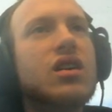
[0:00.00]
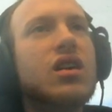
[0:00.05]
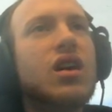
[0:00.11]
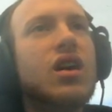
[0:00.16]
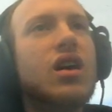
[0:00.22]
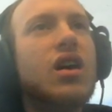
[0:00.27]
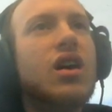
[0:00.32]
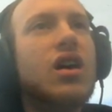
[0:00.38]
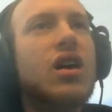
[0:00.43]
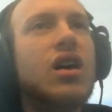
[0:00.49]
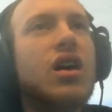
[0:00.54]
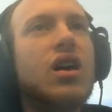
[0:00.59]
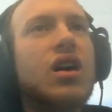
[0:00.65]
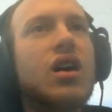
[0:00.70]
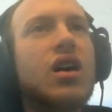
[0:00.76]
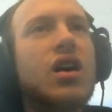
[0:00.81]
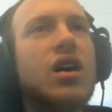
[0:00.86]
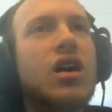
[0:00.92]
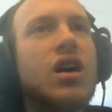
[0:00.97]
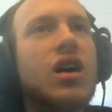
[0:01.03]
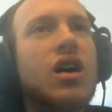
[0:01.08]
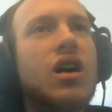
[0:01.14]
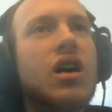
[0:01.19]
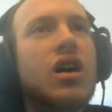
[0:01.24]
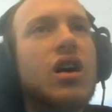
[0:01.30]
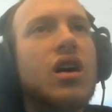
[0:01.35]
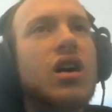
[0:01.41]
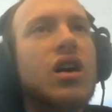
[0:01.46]
I'm
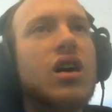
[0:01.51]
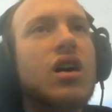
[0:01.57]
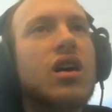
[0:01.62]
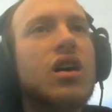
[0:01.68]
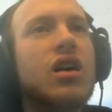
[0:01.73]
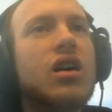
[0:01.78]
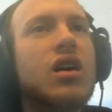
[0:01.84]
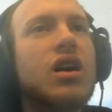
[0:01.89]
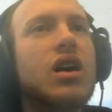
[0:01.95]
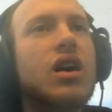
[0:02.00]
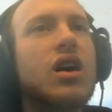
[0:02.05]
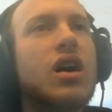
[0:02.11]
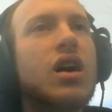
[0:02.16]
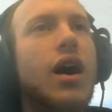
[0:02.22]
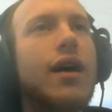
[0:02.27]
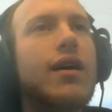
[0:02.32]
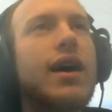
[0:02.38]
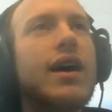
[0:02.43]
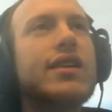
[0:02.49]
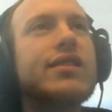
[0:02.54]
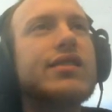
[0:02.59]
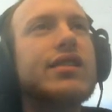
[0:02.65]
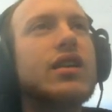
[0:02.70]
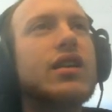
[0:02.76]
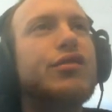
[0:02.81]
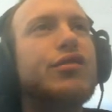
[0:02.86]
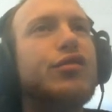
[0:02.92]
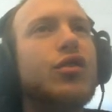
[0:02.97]
actually
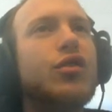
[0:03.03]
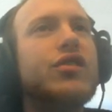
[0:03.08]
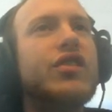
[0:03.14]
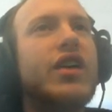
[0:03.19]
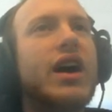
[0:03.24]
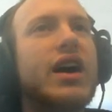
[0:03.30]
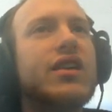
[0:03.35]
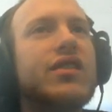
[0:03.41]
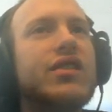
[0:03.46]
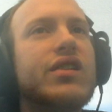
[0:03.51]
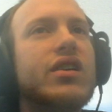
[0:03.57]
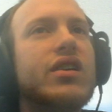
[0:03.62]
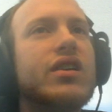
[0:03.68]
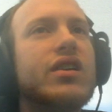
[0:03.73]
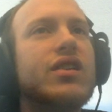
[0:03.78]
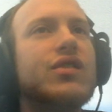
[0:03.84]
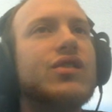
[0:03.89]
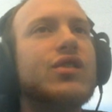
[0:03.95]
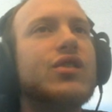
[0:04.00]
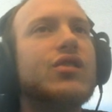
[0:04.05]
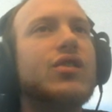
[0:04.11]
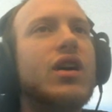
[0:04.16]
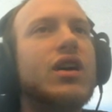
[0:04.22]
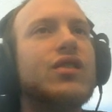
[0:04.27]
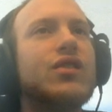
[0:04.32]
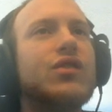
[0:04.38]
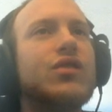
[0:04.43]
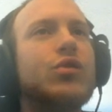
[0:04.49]
gonna fold jacks here, because
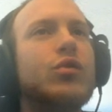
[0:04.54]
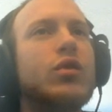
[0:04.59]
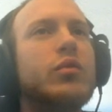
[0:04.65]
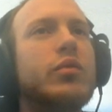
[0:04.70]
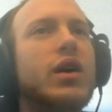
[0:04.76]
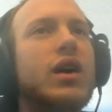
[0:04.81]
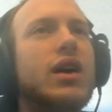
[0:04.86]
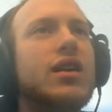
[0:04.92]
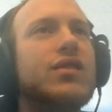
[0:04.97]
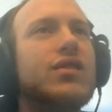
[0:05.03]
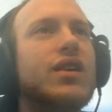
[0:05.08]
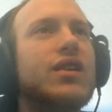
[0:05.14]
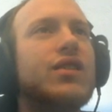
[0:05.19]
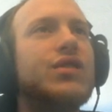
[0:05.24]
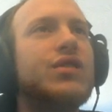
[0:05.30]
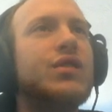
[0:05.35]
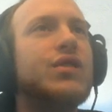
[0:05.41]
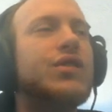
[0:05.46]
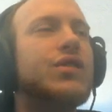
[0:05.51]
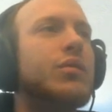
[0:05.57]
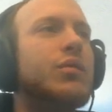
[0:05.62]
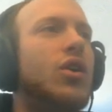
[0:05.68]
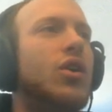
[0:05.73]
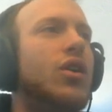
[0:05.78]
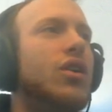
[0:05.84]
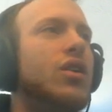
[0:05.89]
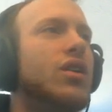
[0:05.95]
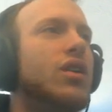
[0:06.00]
Negreanu's 3-bet is like so
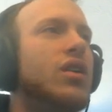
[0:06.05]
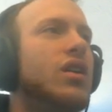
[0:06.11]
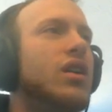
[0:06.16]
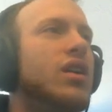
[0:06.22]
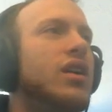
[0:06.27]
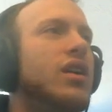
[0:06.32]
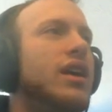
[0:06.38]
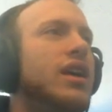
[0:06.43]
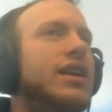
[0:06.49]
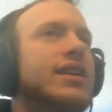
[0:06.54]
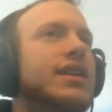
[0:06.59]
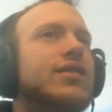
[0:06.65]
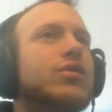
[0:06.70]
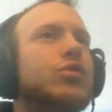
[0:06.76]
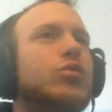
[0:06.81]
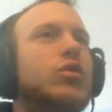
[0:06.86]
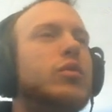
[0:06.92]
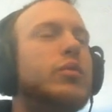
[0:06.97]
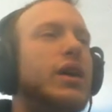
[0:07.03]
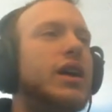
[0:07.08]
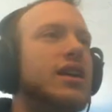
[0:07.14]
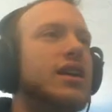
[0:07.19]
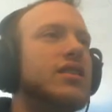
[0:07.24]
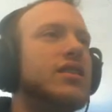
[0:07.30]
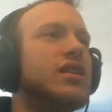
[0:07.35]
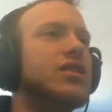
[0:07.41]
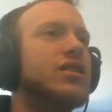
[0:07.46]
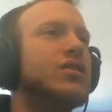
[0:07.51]
small, and he's
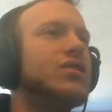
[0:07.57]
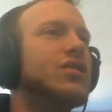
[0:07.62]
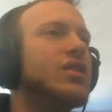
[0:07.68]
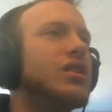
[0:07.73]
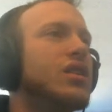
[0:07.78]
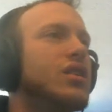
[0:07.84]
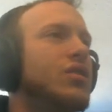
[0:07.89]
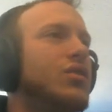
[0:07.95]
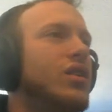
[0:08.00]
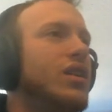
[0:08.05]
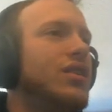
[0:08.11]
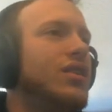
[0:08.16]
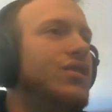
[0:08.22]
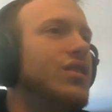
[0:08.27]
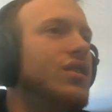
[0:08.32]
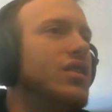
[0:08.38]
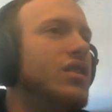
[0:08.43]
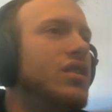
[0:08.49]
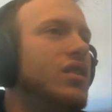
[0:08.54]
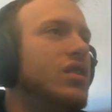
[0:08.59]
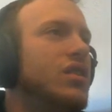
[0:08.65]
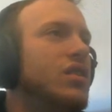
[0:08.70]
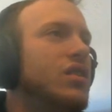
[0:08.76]
3-betting the under-the-gun raiser.